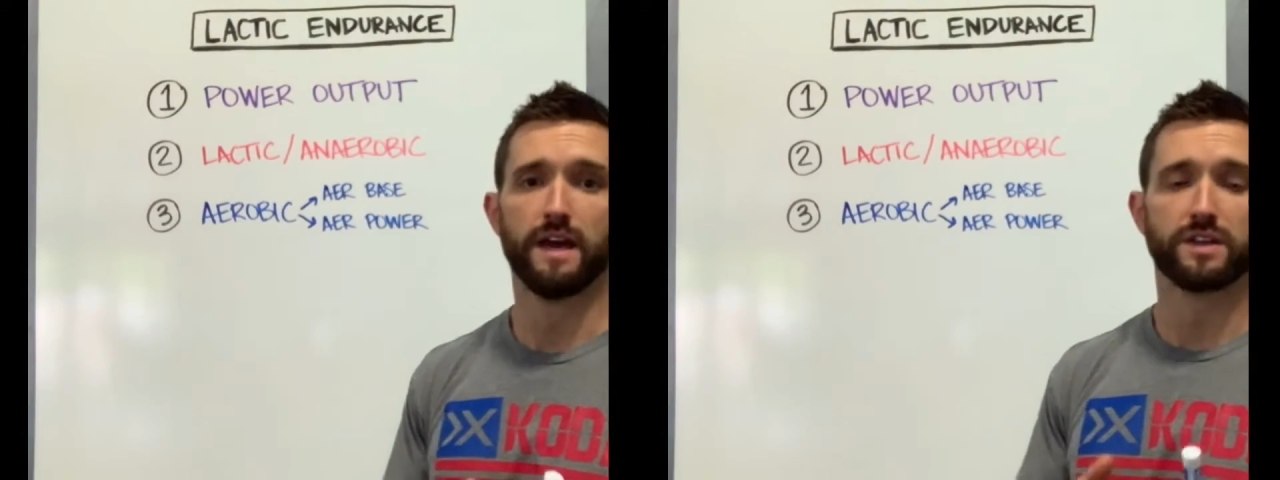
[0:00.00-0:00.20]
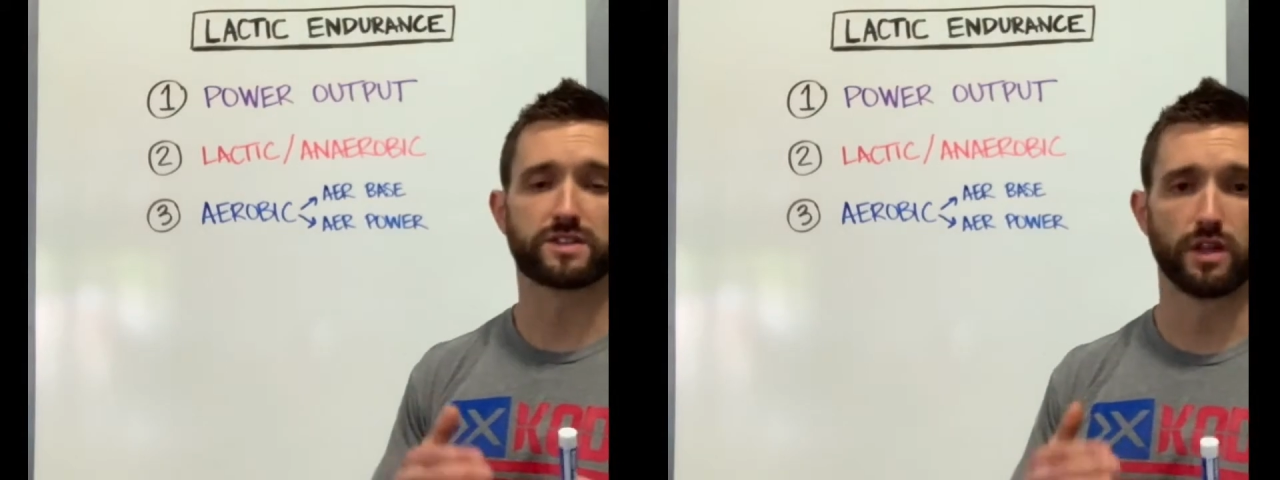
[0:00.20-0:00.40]

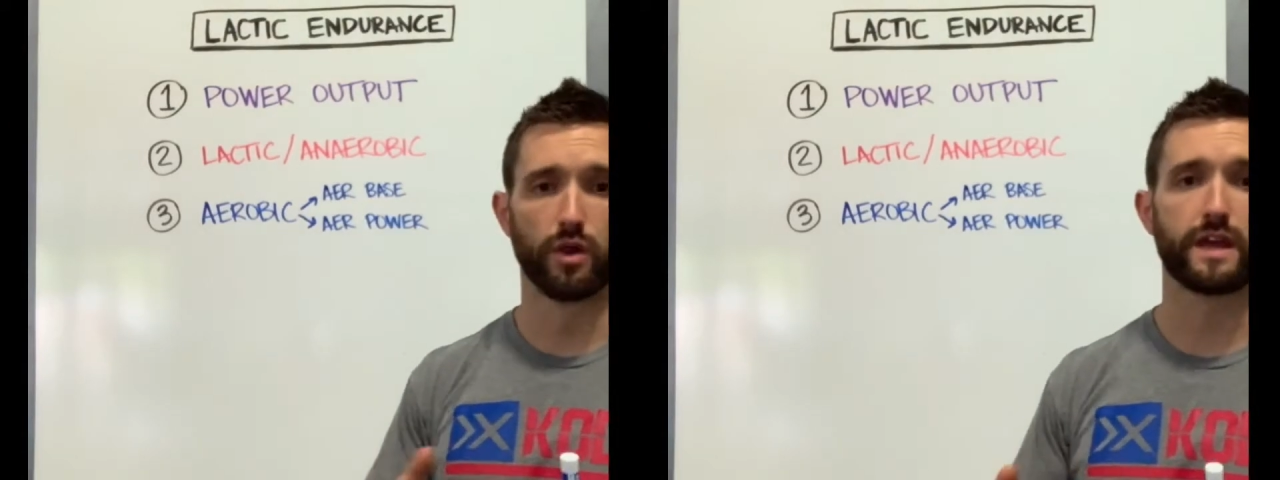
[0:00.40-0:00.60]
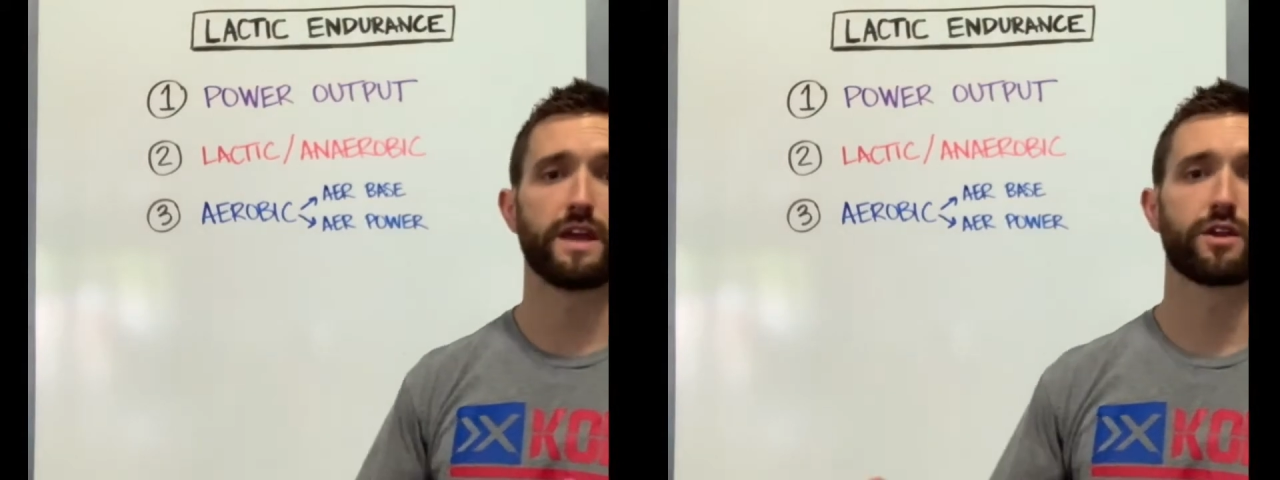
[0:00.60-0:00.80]

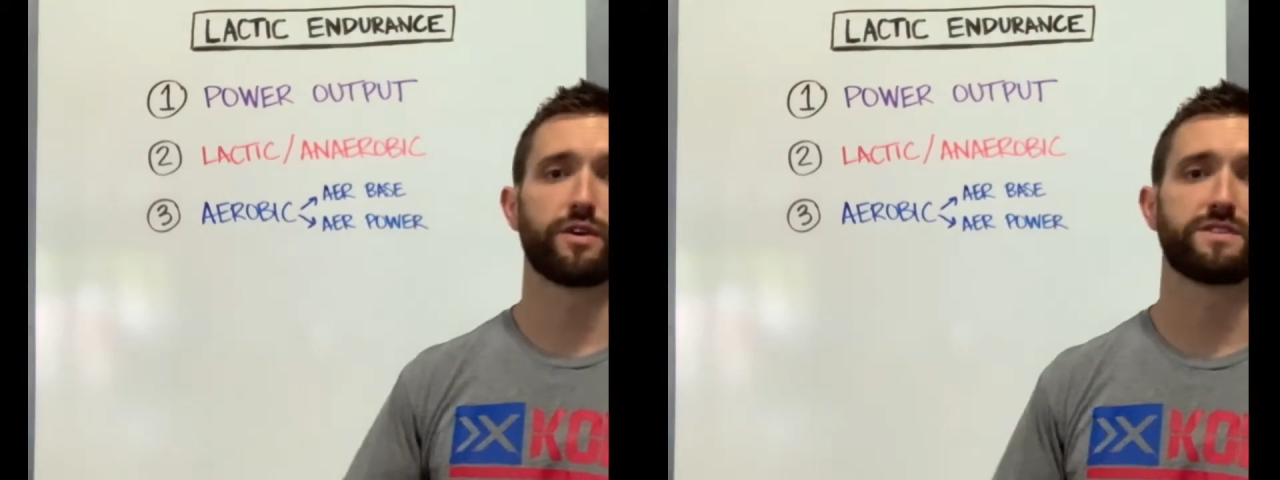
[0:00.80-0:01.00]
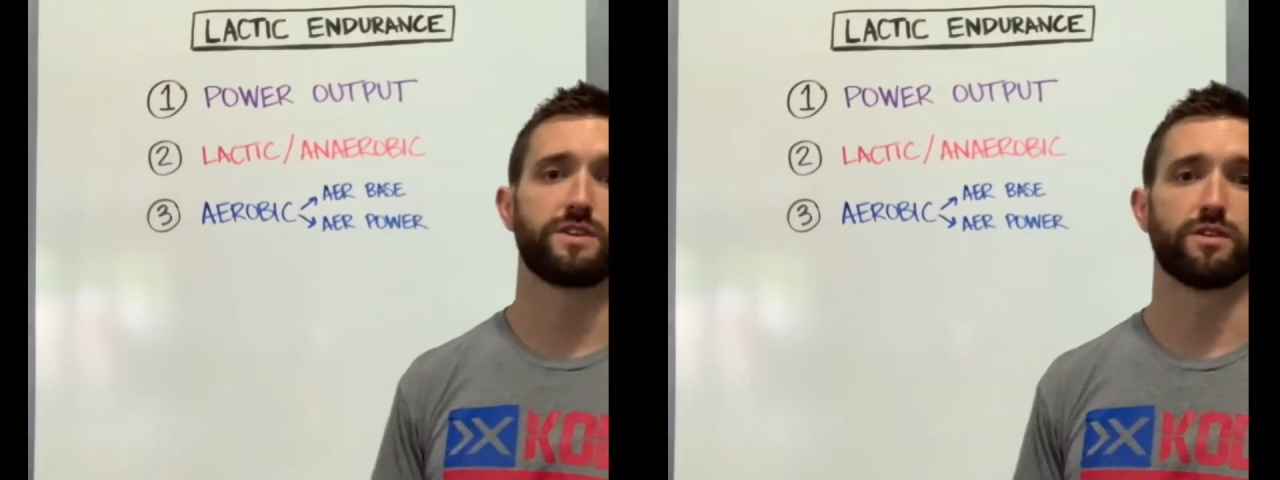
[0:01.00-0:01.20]
slowly
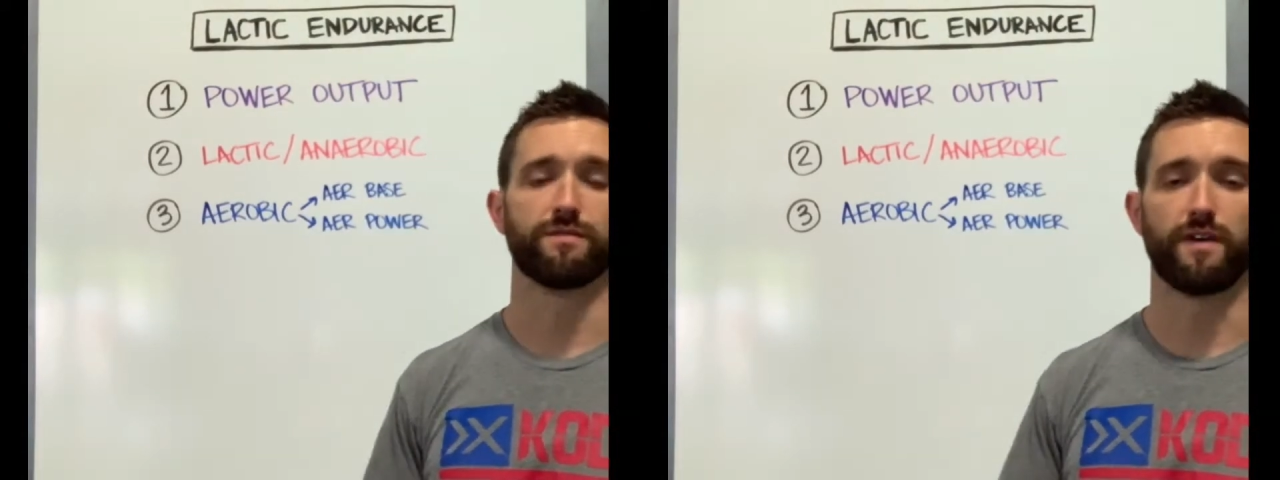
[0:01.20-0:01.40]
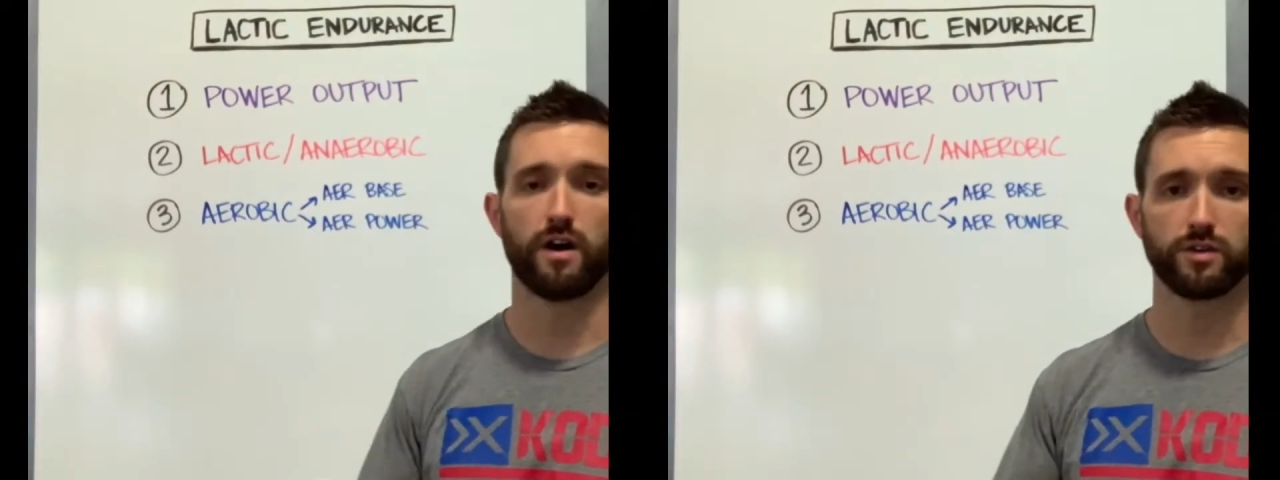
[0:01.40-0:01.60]
increasing your
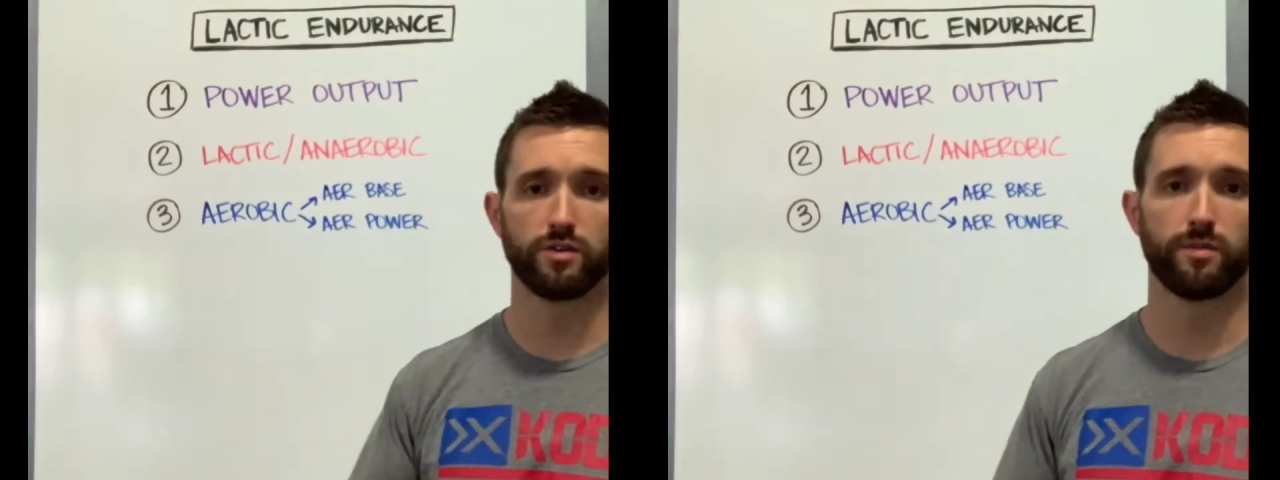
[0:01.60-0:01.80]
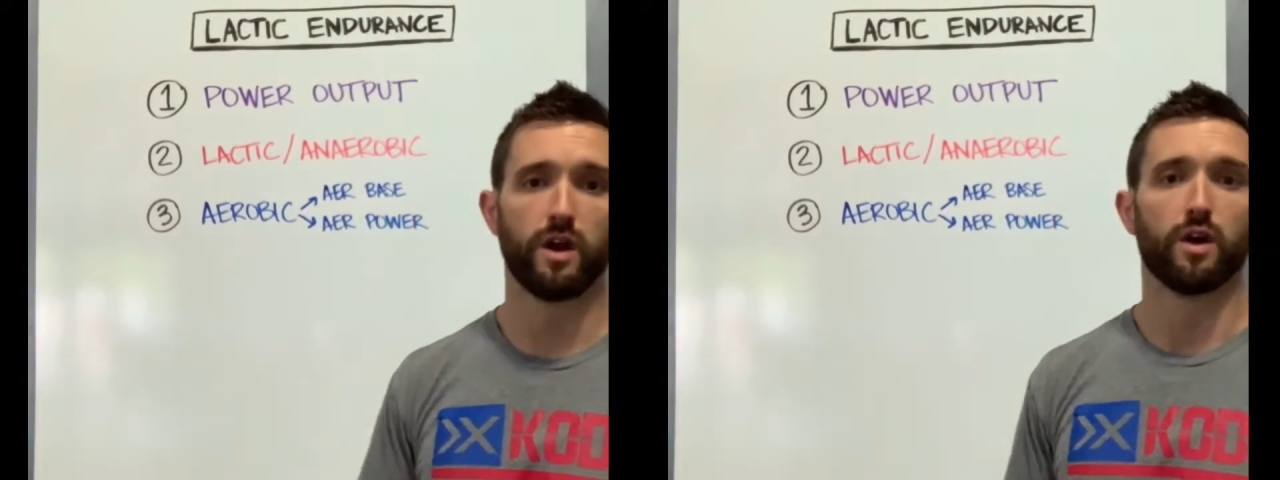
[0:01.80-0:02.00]

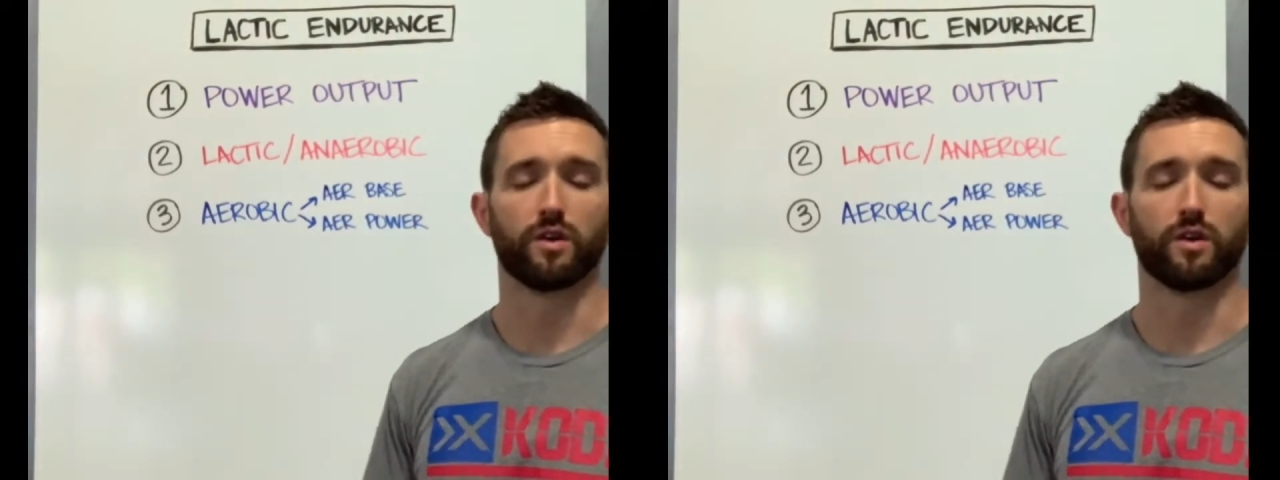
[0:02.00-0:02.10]
volume